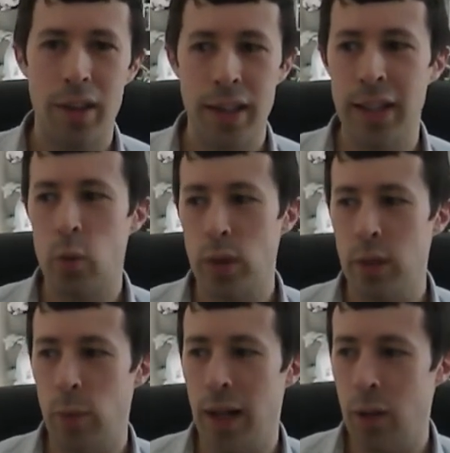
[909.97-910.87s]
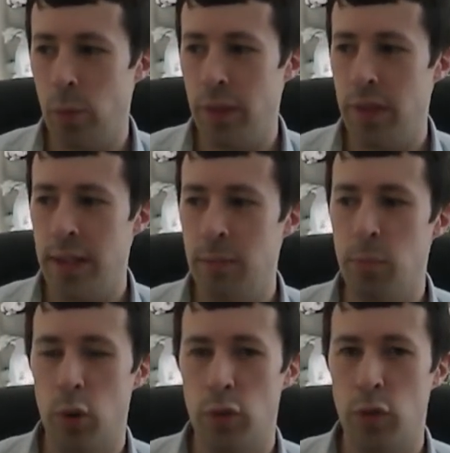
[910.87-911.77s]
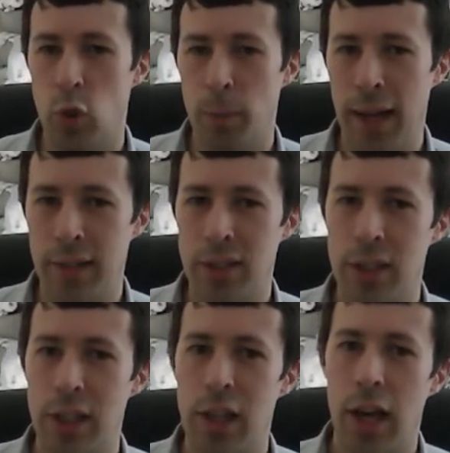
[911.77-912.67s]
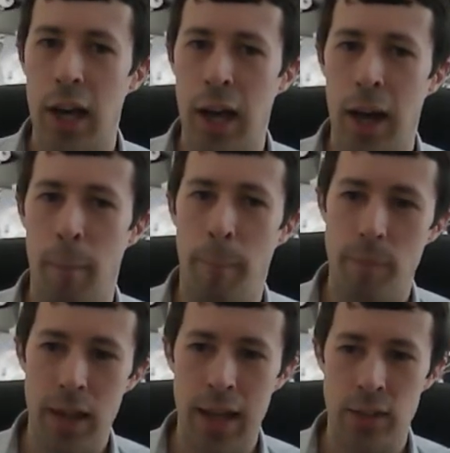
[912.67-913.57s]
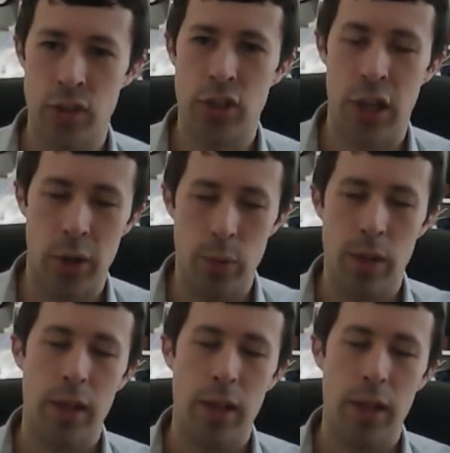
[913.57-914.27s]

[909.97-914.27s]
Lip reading: equally well with the input format, and so